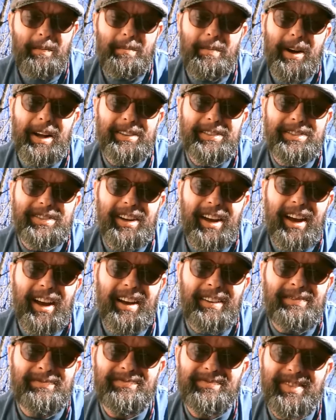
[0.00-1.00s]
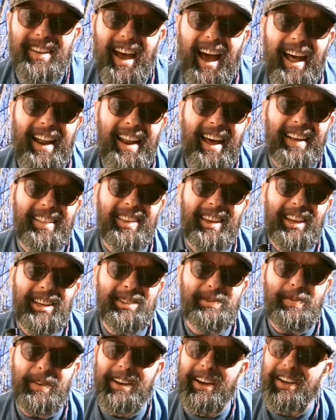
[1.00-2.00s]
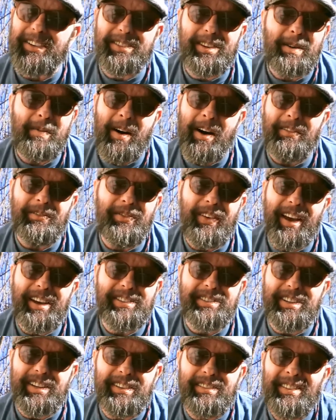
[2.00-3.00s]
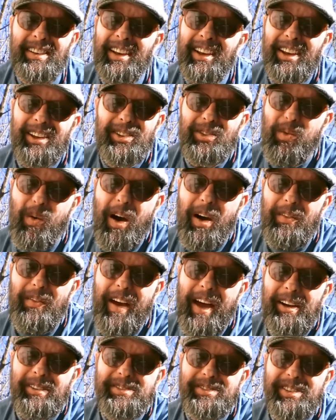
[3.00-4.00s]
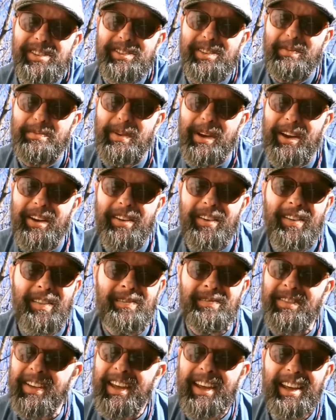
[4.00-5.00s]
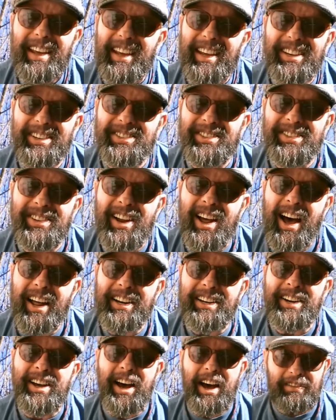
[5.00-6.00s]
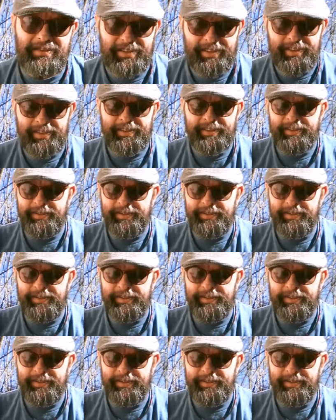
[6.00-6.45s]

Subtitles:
but I like these because, come on, face it, 12 ounces of beer is not enough.